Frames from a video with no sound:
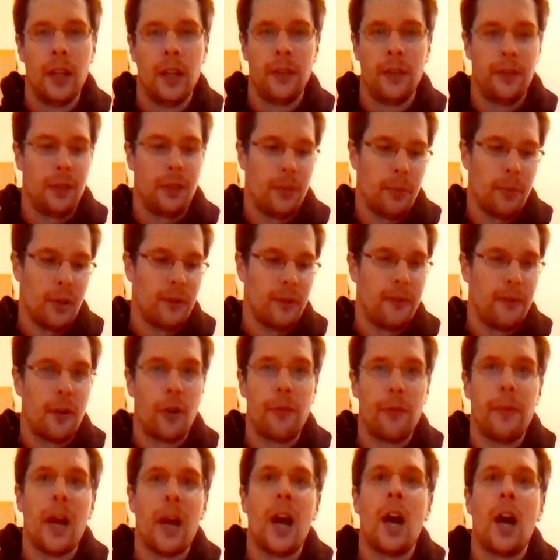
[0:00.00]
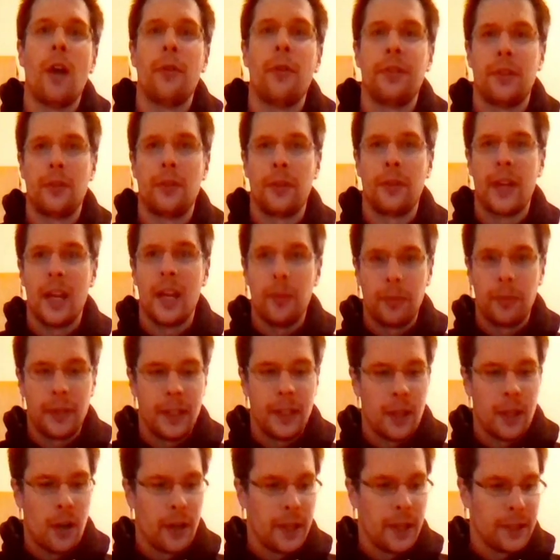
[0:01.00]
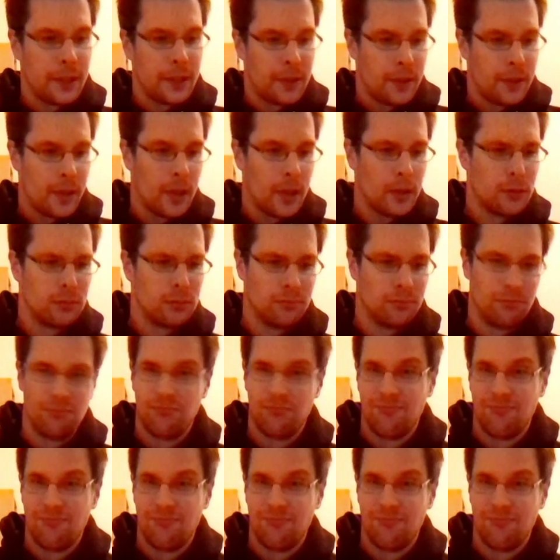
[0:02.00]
There's about 4 hours on gameplay on it, so